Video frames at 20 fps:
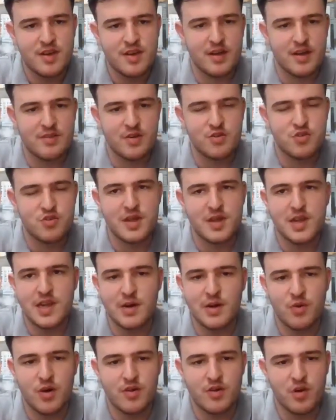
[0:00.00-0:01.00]
social media
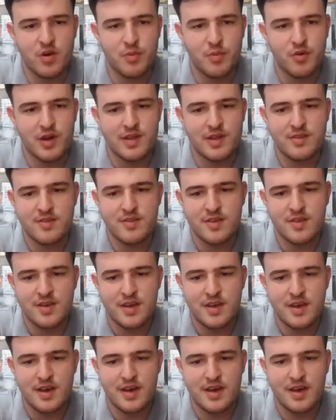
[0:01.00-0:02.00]
networks, operate
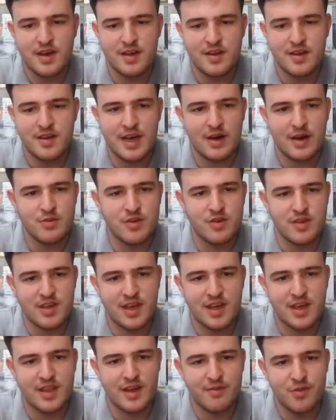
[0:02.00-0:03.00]
and how you can
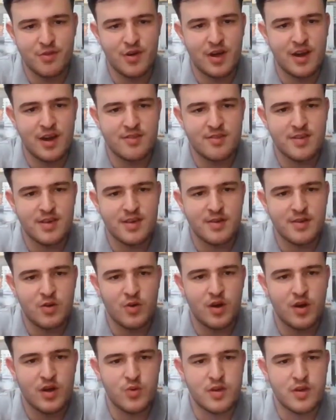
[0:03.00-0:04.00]
get that virality
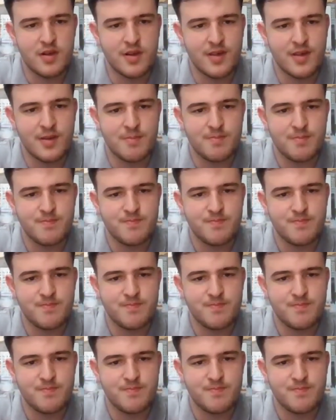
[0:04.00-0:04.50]
quite quickly.